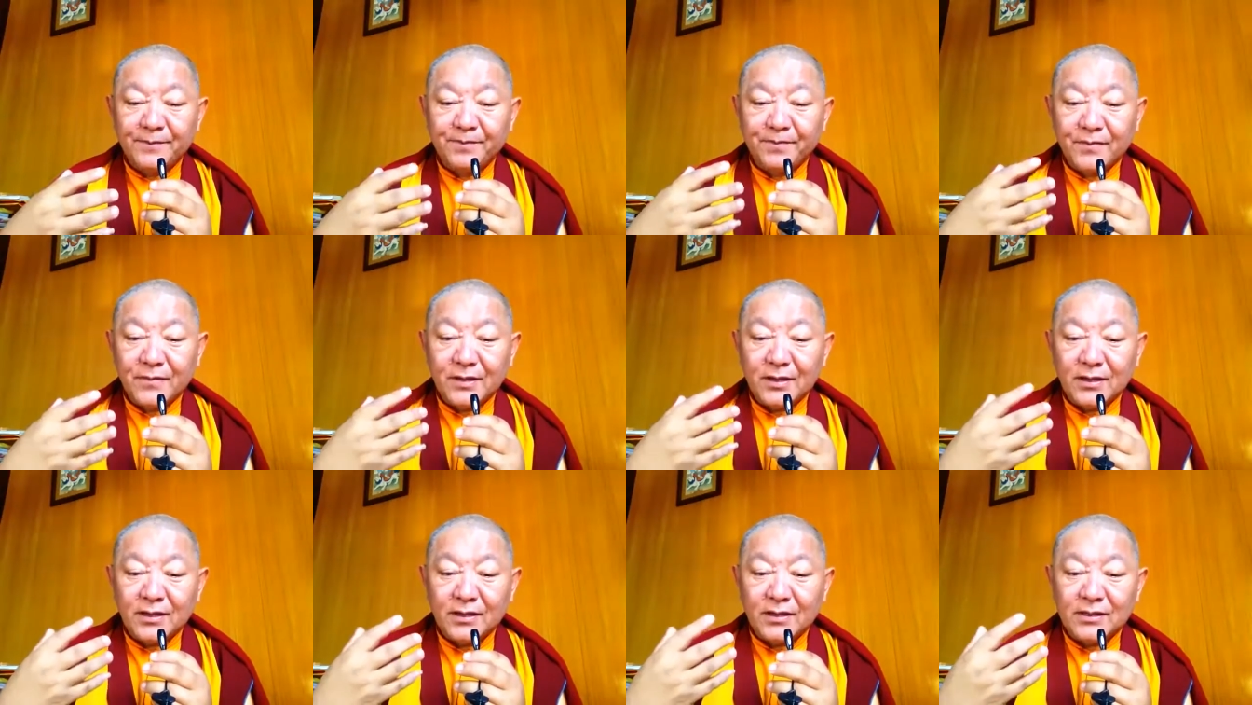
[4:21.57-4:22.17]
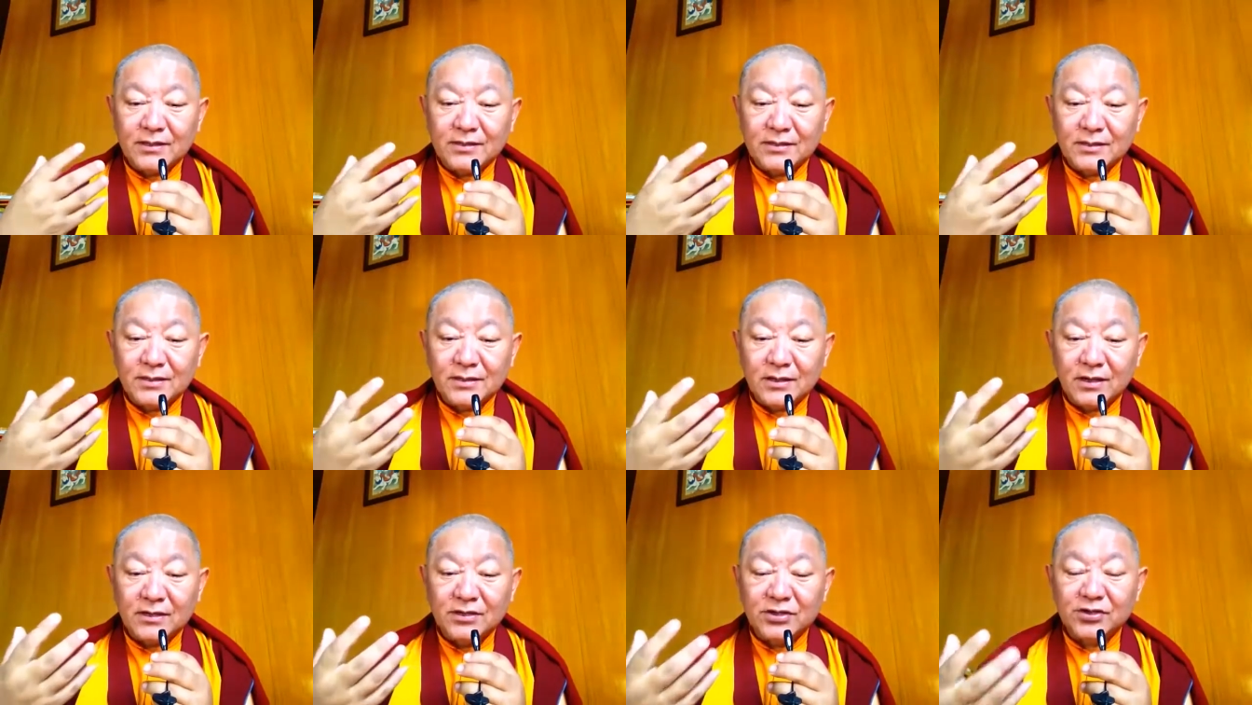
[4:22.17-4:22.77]
and
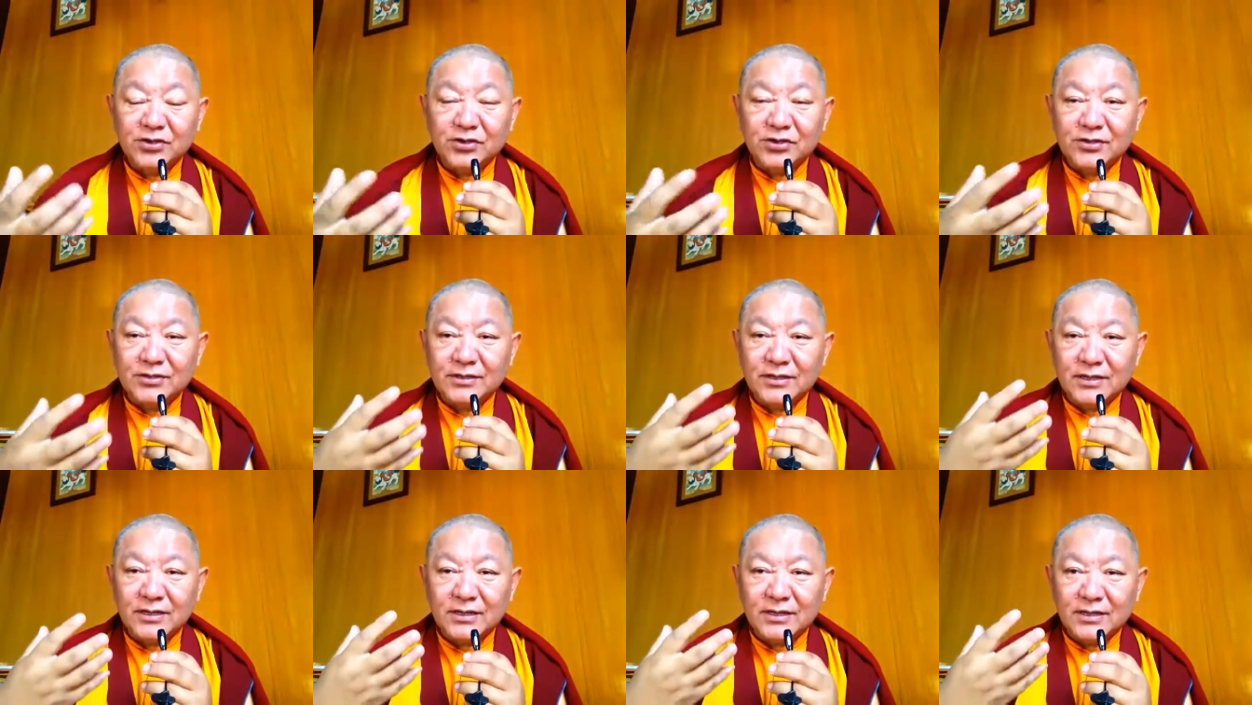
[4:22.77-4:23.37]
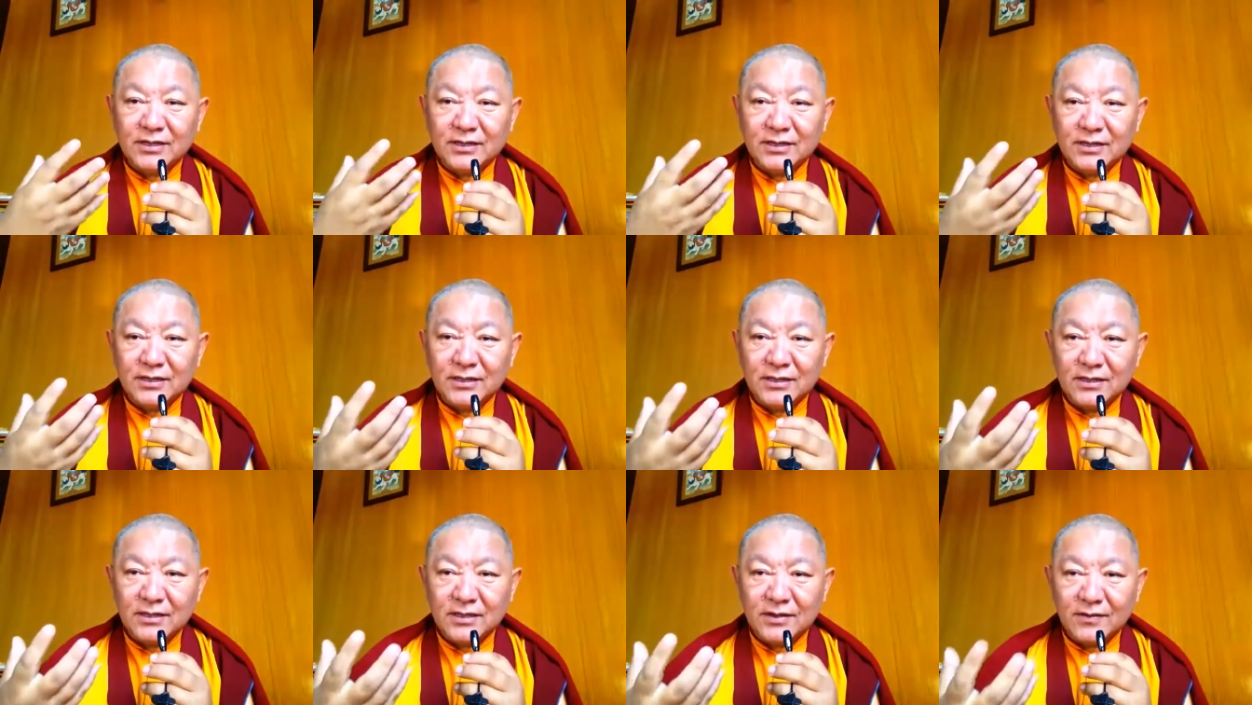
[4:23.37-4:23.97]
conditions are
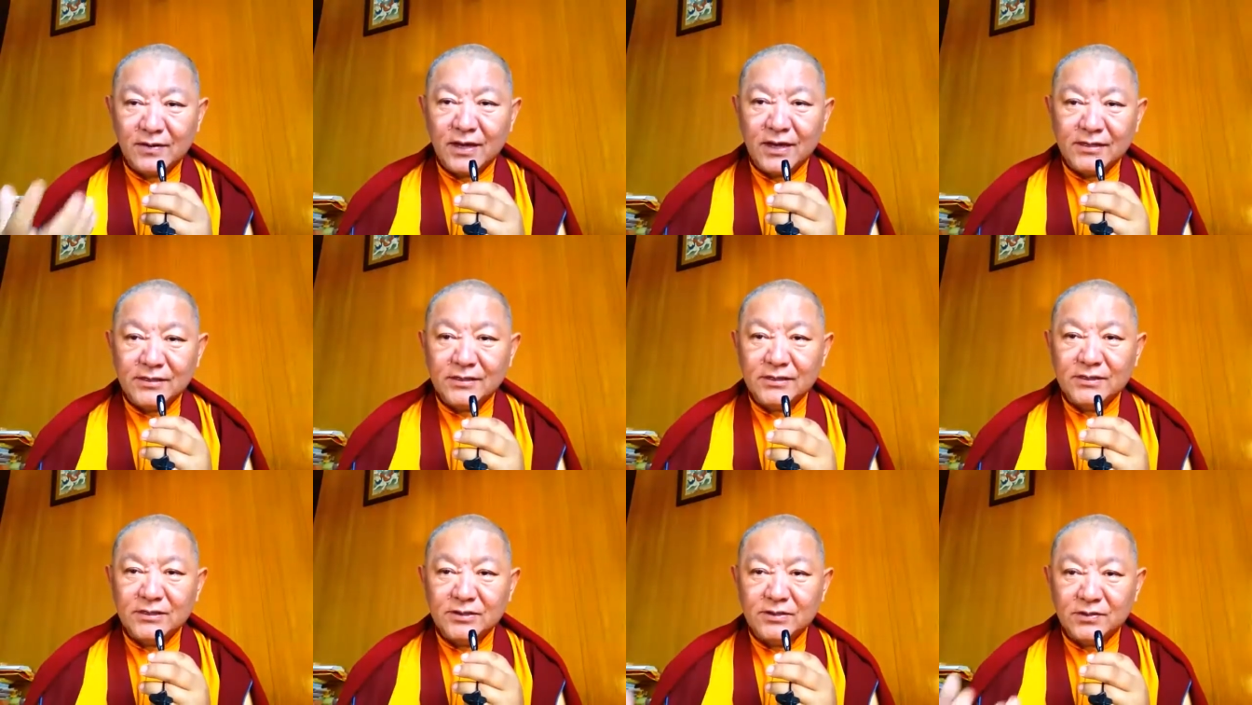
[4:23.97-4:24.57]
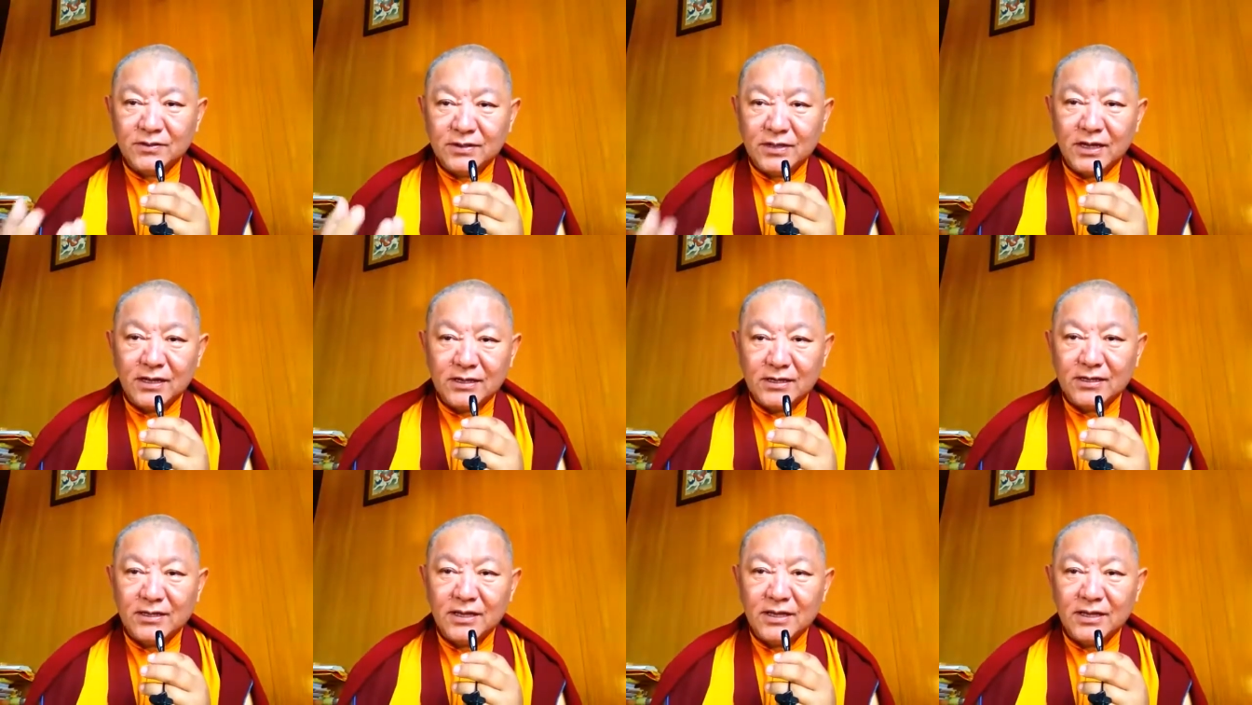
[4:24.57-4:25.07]
created so that